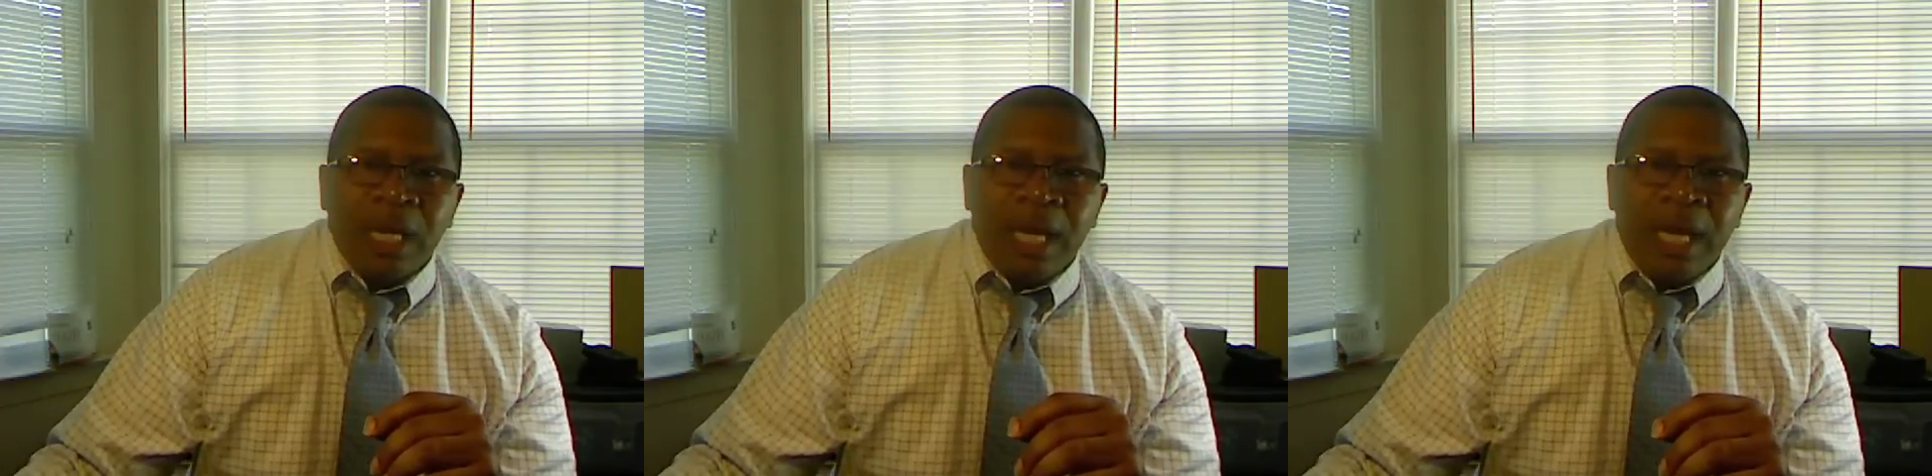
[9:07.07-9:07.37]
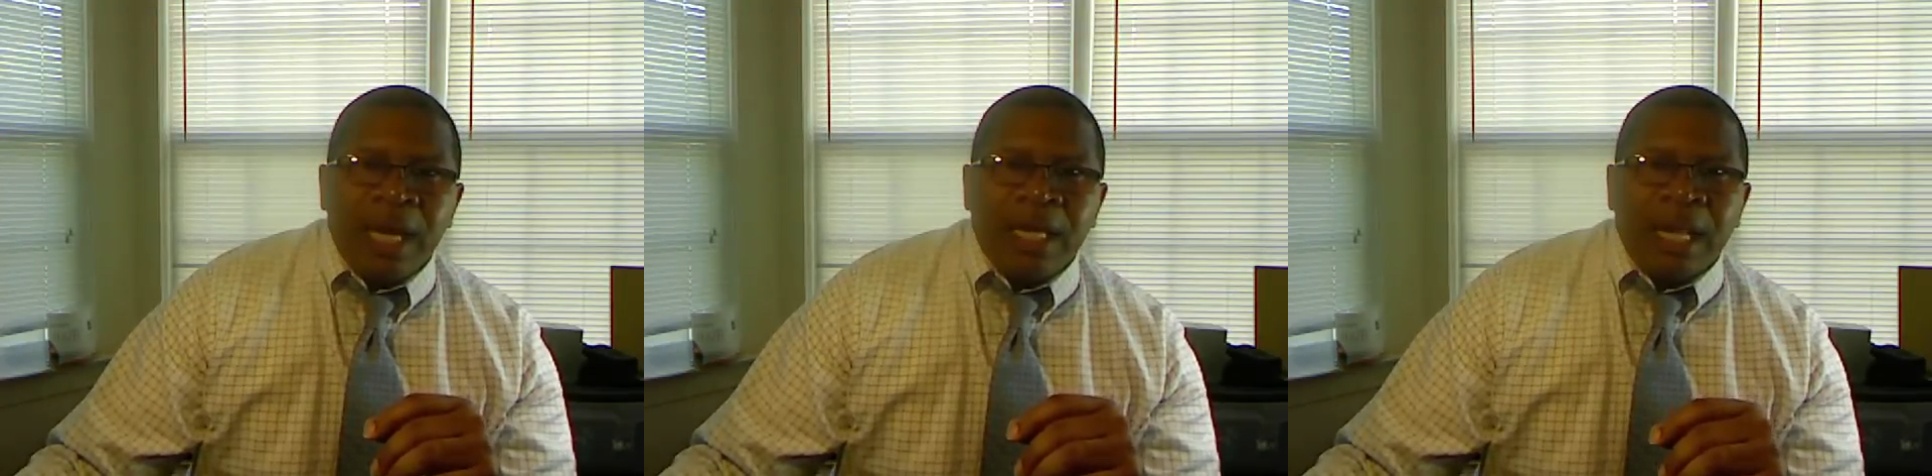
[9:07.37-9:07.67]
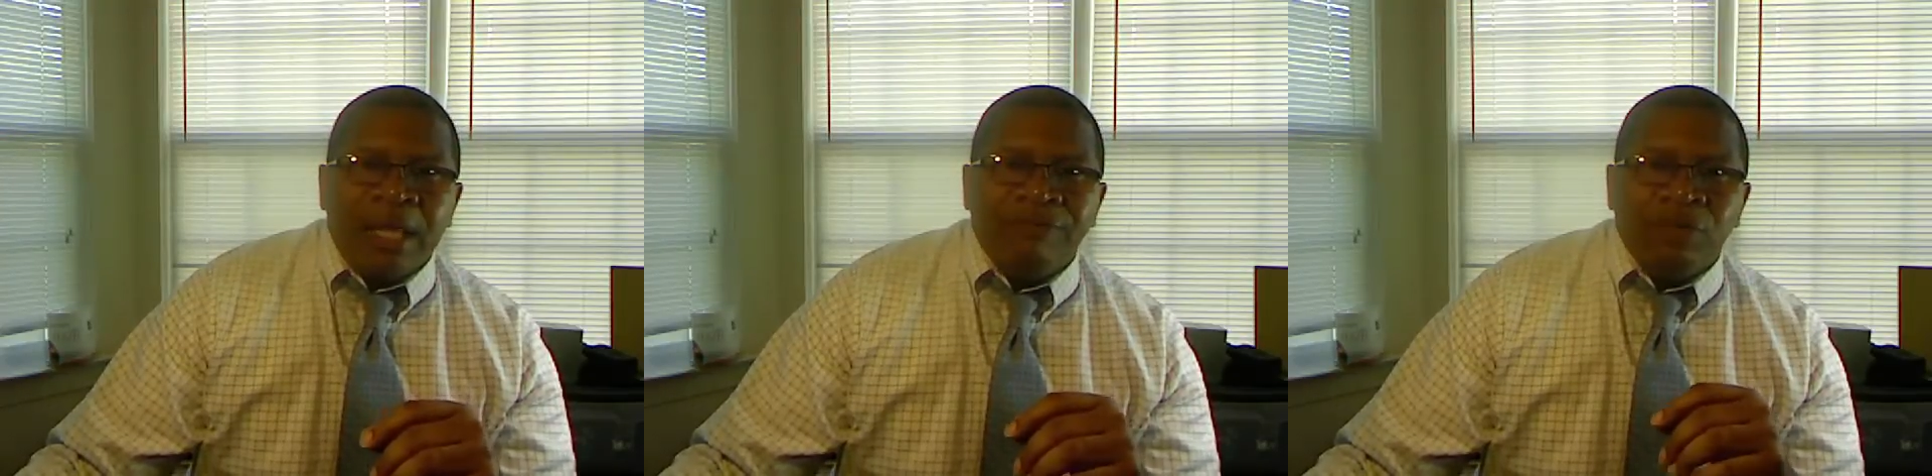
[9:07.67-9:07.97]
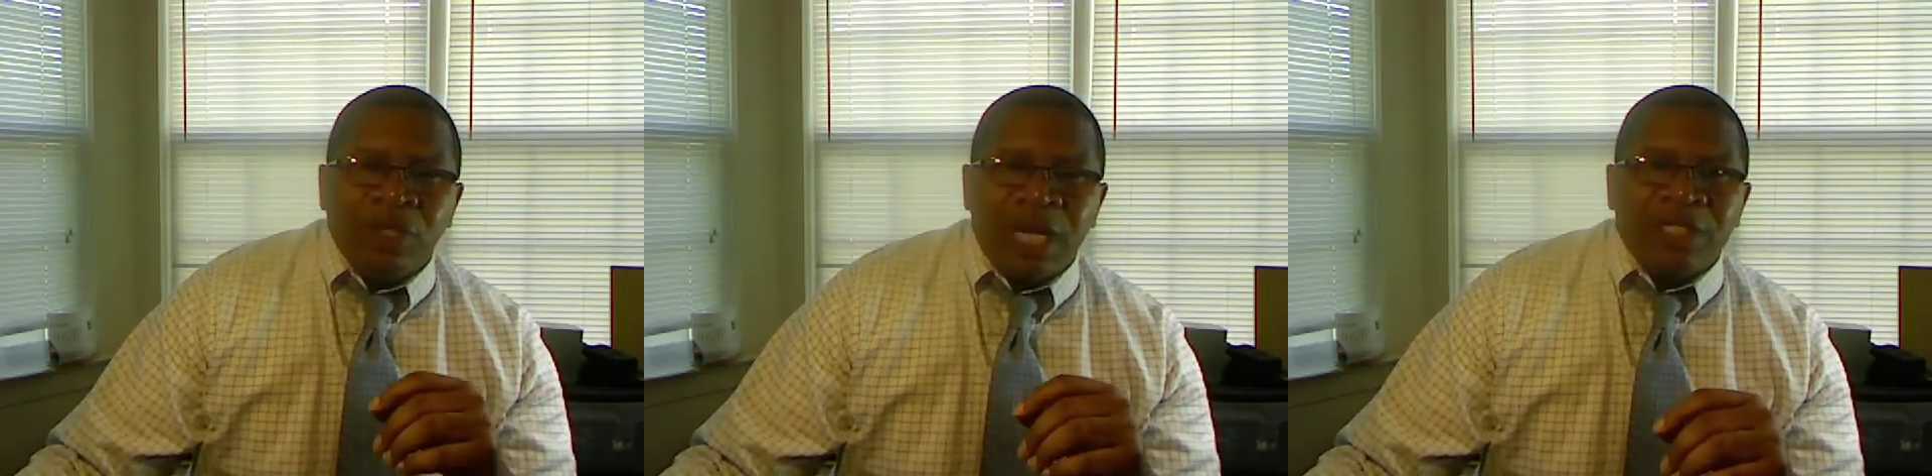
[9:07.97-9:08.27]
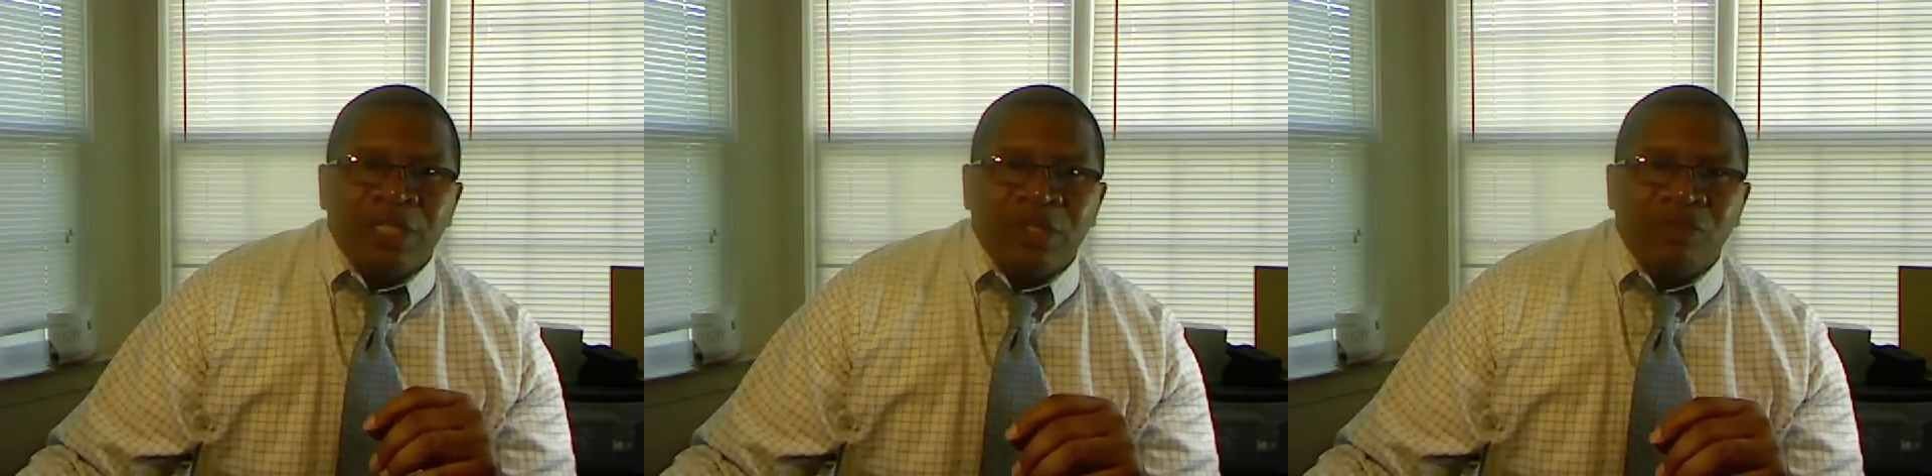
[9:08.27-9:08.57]
and if you
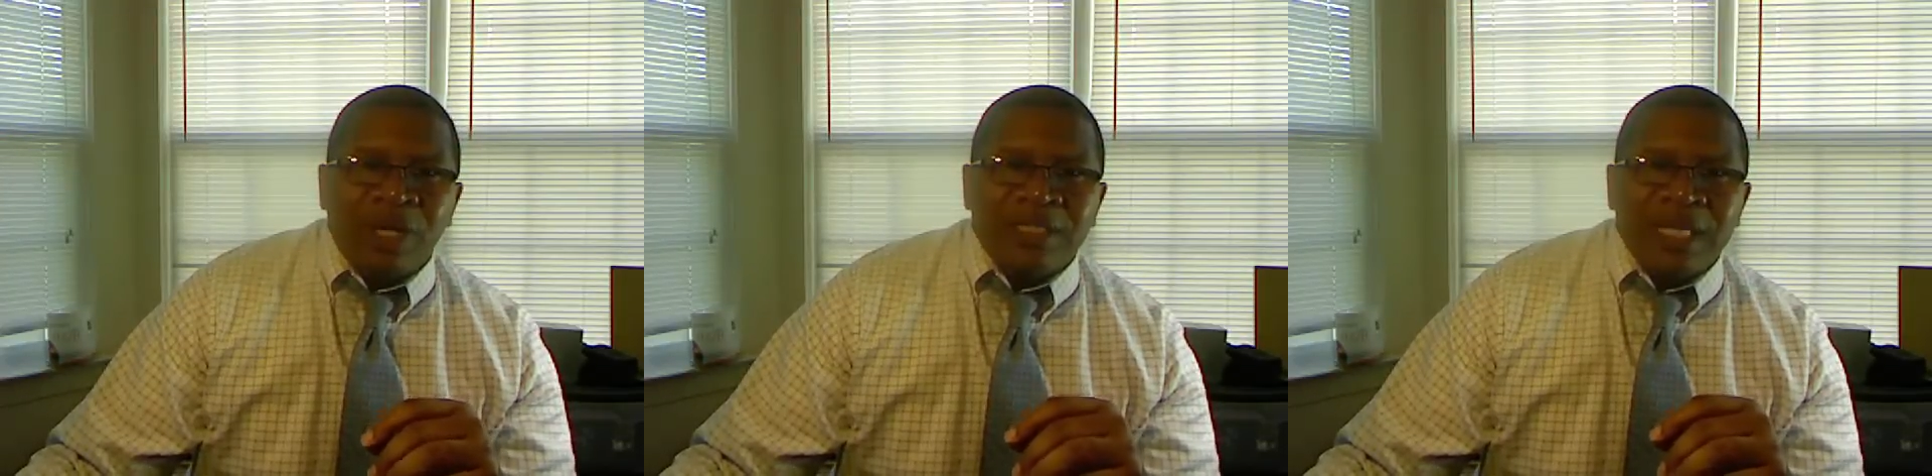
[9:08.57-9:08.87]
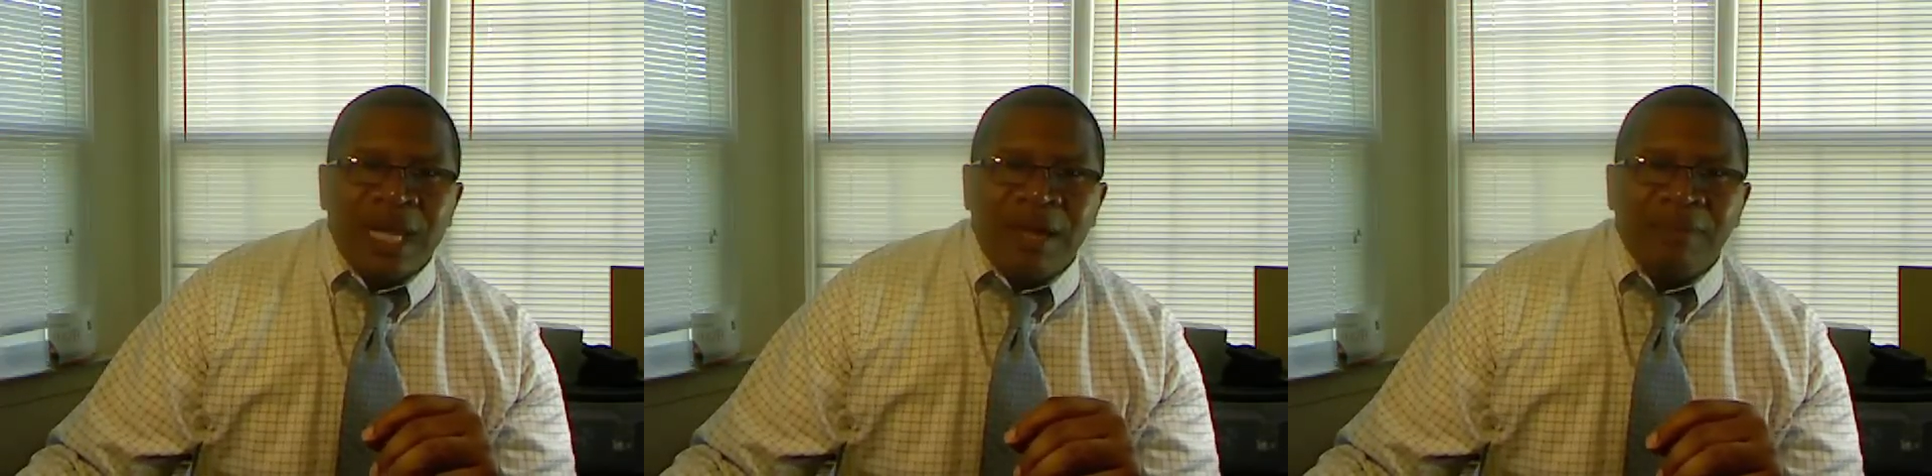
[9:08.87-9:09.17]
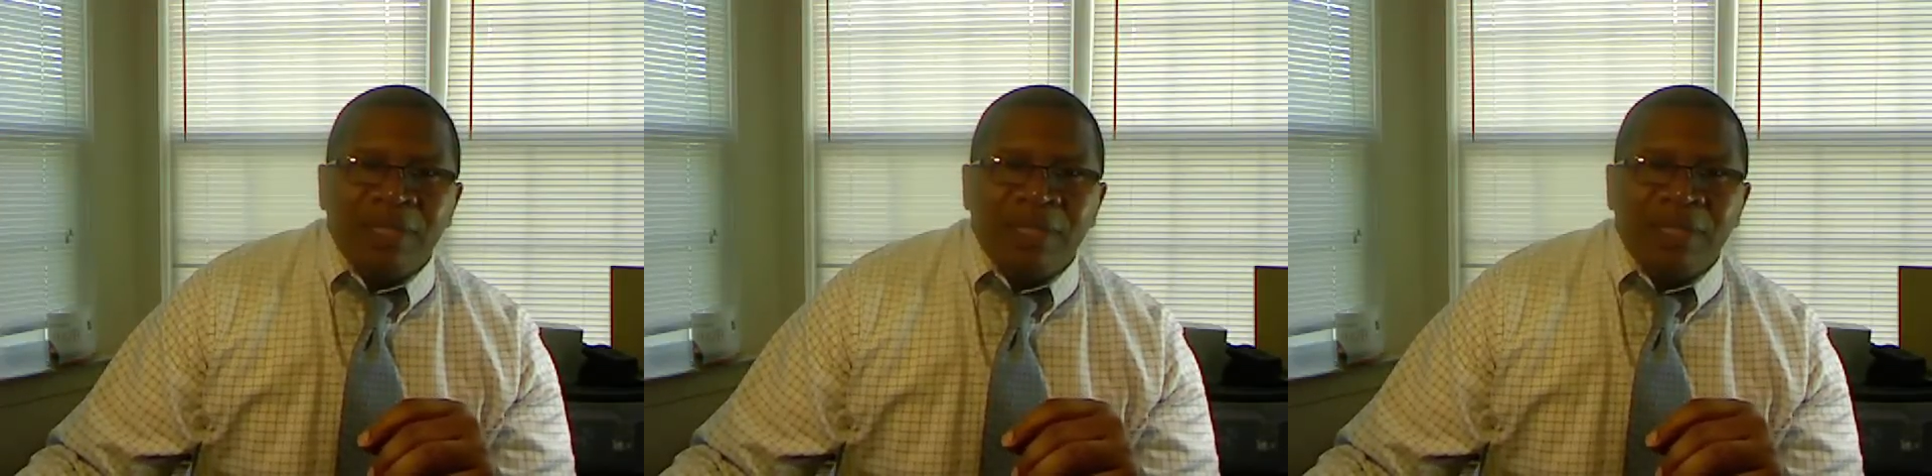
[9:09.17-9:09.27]
catch it at the right time,